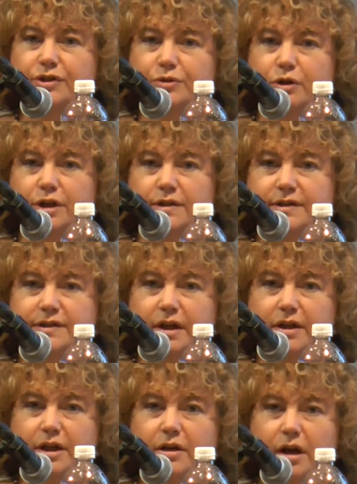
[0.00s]
historians
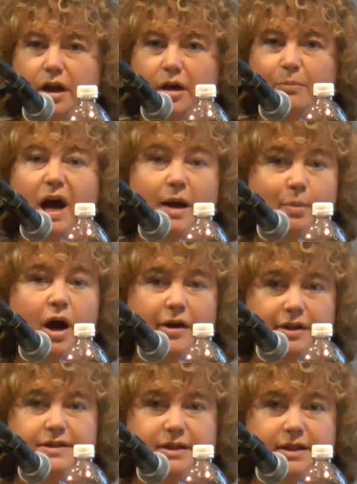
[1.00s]
studied um, high
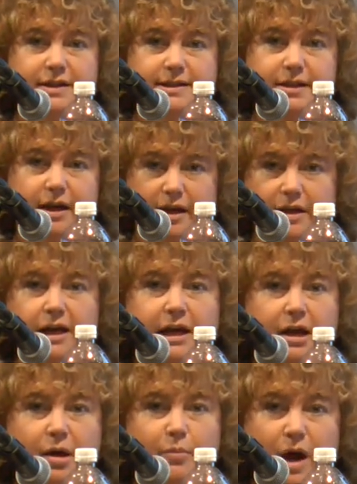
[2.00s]
politics, and
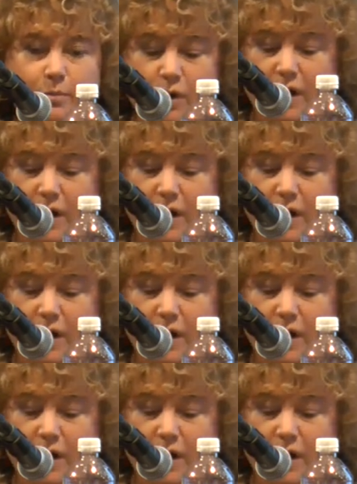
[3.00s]
Bob